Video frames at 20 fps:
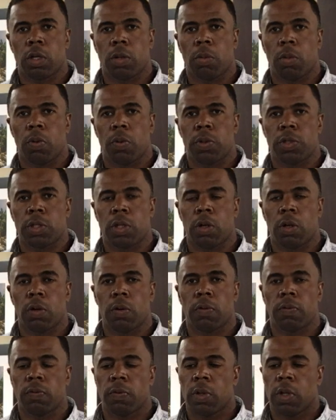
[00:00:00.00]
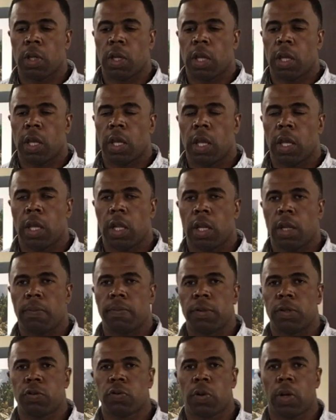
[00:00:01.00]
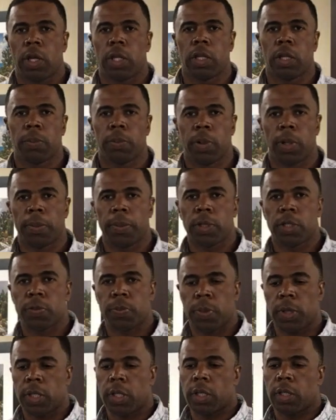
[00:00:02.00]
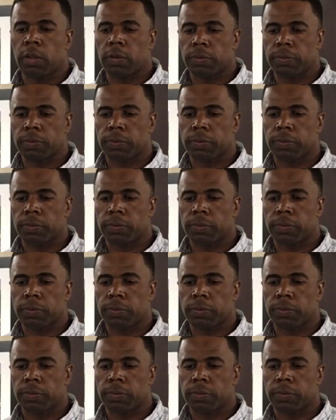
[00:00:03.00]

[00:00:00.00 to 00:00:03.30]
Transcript: Army Reserve, and I've been trained in public speaking.